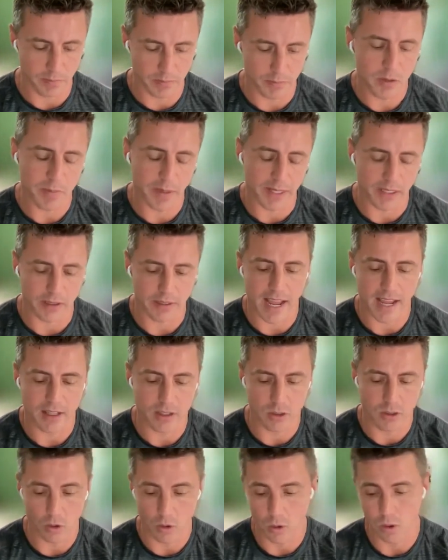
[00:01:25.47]
spending on
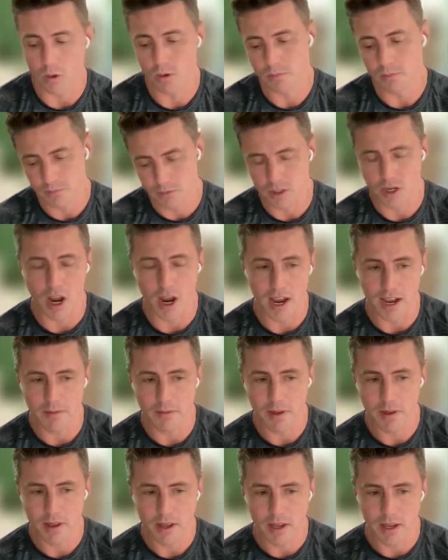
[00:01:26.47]
ads or
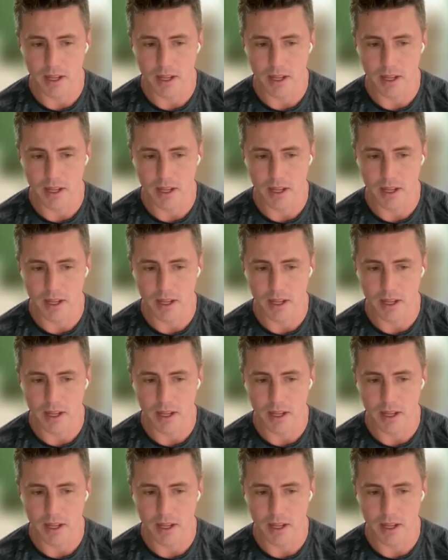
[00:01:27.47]
time